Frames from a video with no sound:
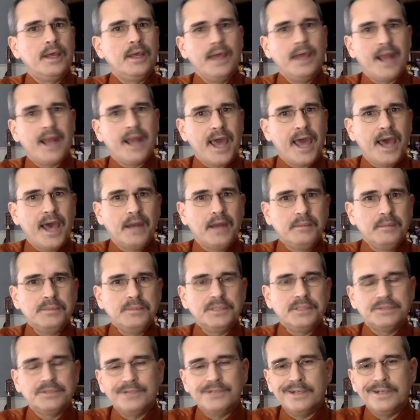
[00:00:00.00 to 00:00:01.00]
And
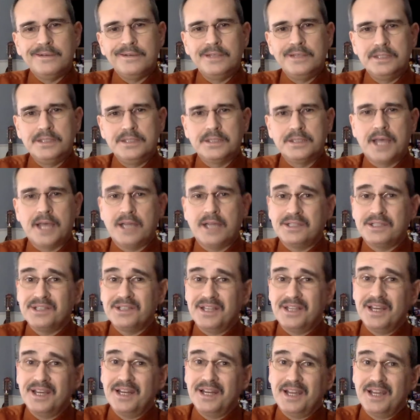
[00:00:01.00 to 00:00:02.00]
Adams, well, he's actually
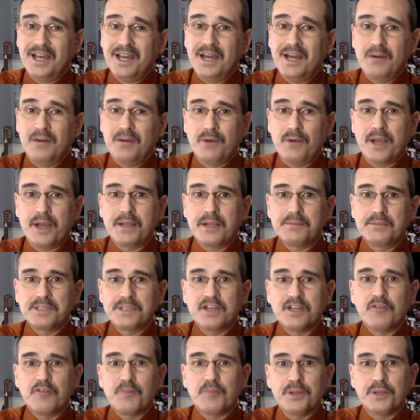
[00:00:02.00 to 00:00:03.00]
kind of wrecked
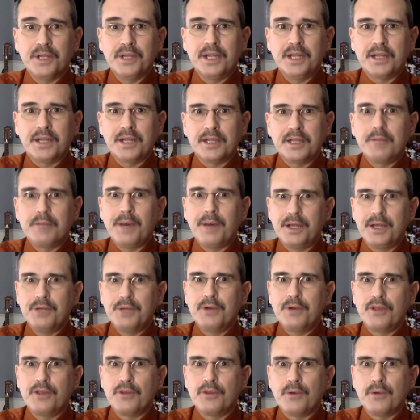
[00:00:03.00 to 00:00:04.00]
himself politically by
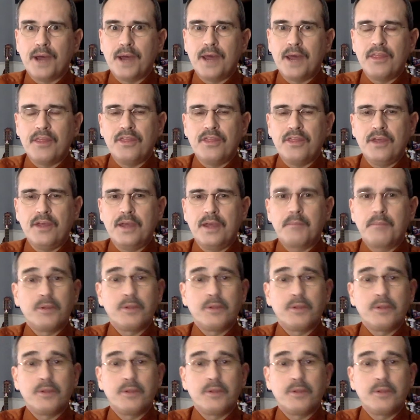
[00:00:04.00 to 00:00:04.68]
doing the right thing,